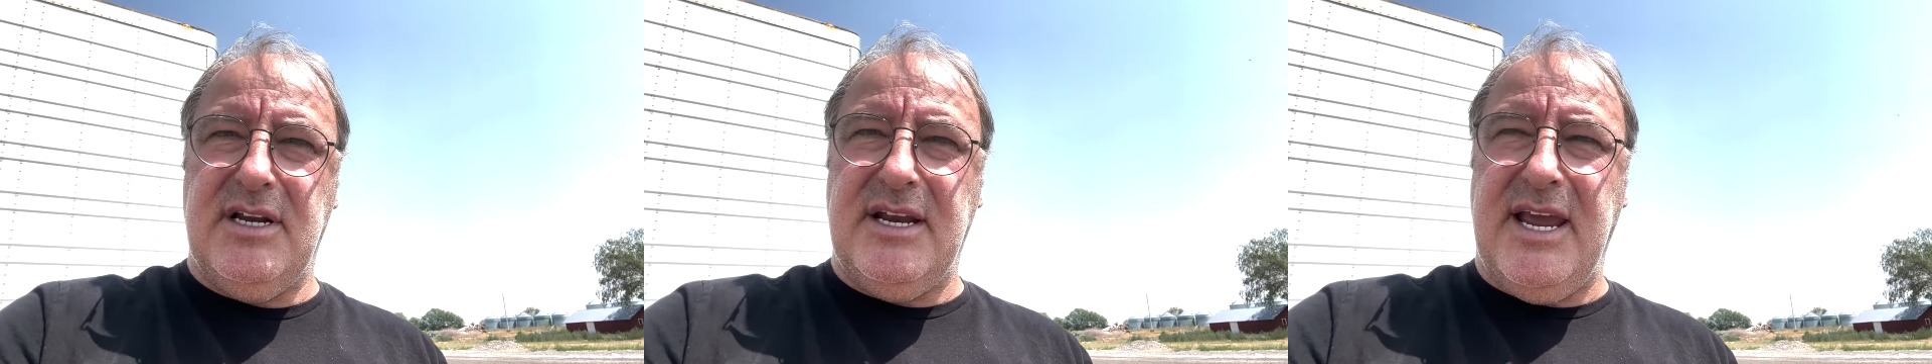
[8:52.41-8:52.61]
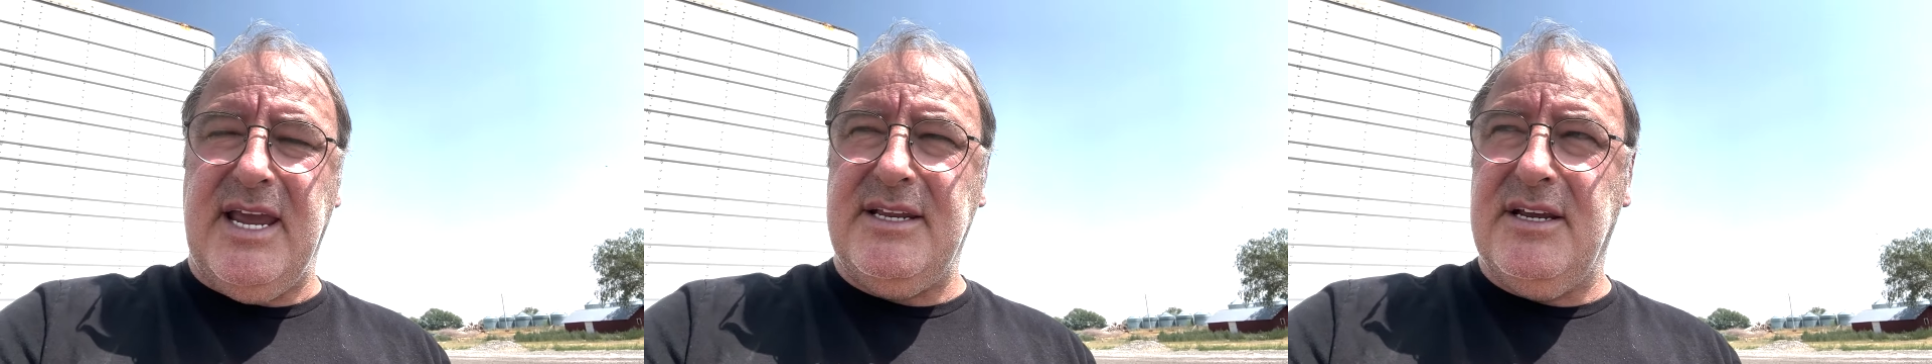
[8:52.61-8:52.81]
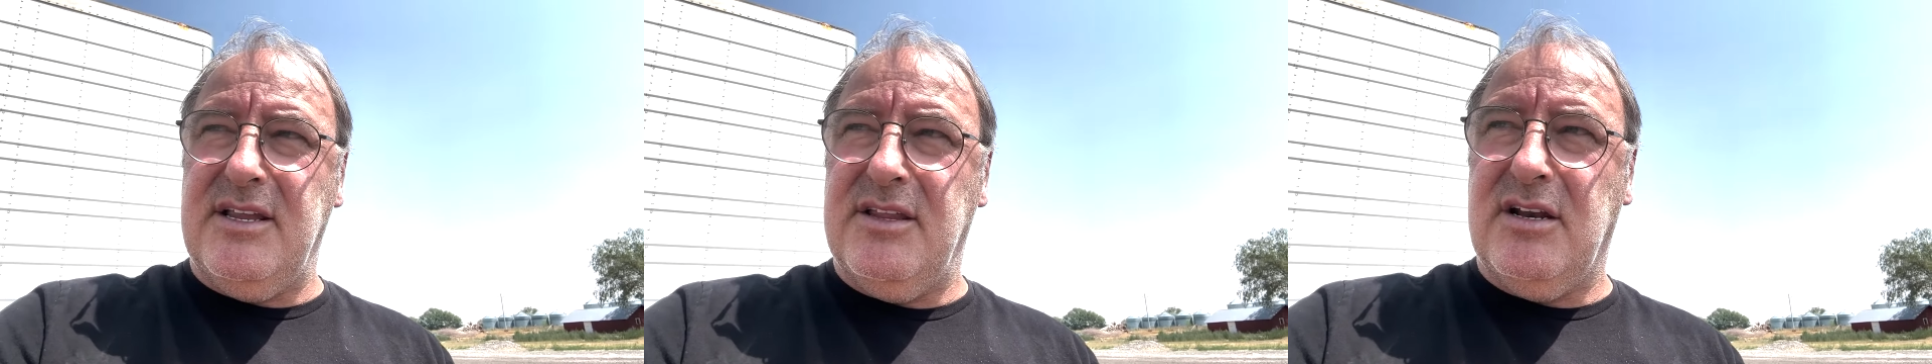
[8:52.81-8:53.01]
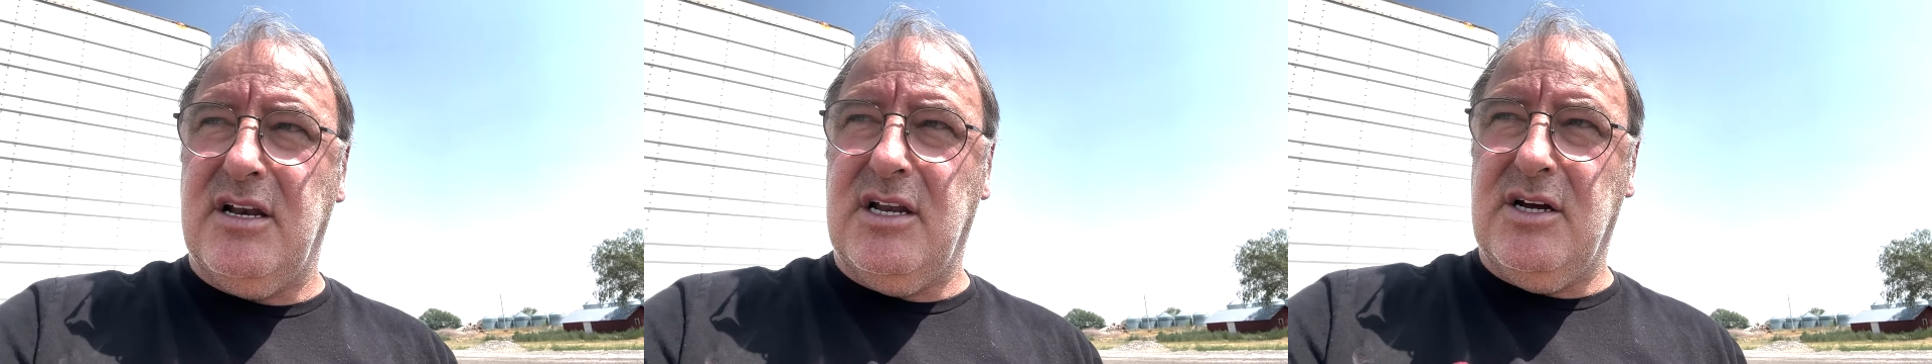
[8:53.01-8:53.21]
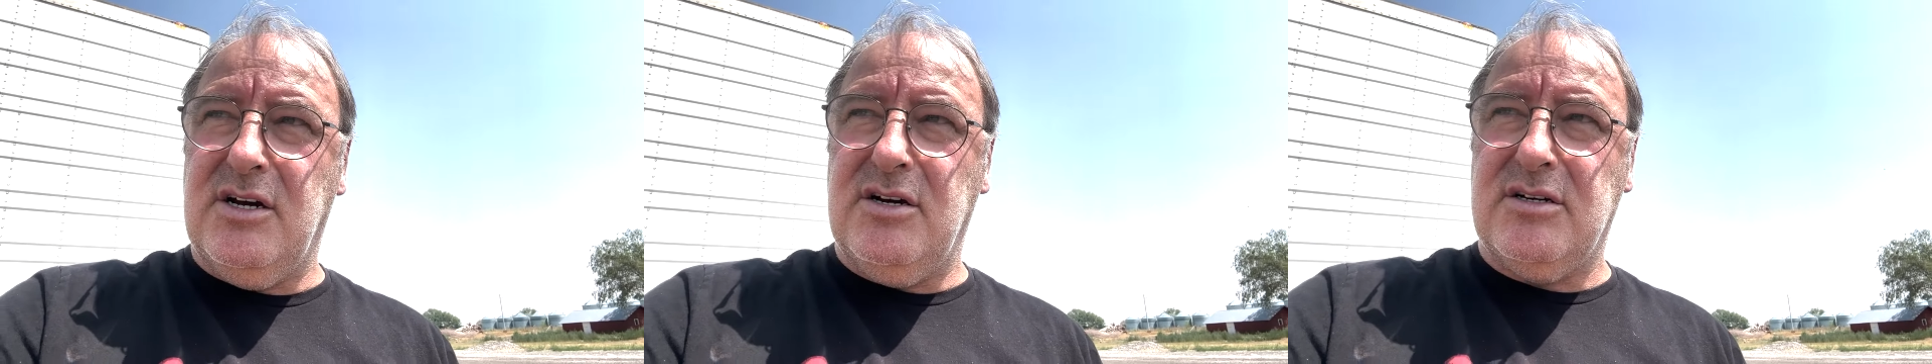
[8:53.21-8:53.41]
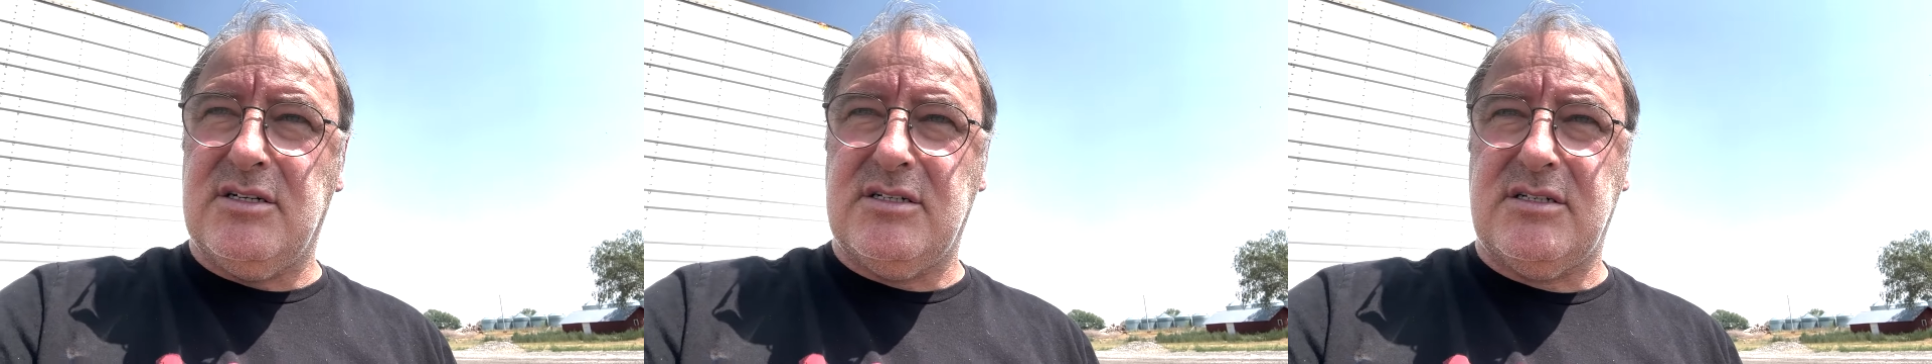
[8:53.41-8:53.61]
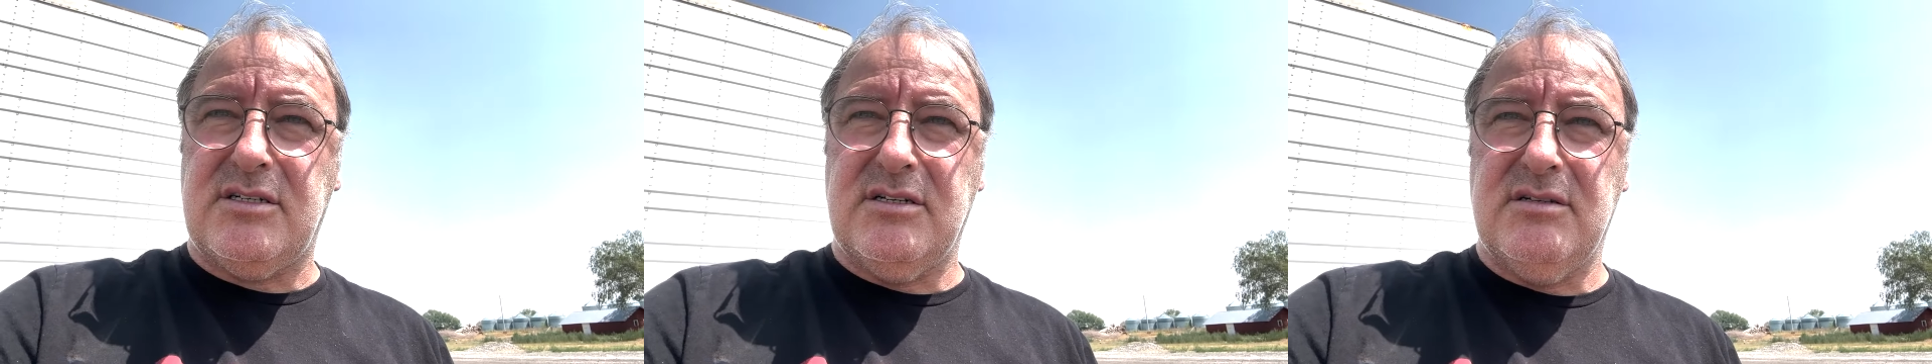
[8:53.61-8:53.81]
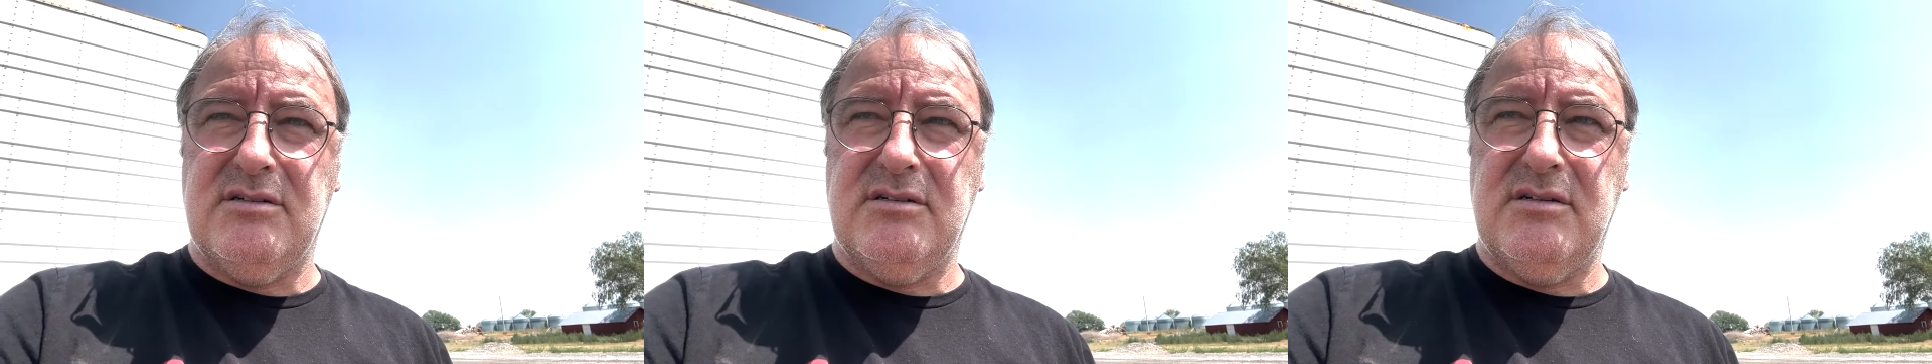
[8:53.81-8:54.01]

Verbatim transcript: an edit in the logs.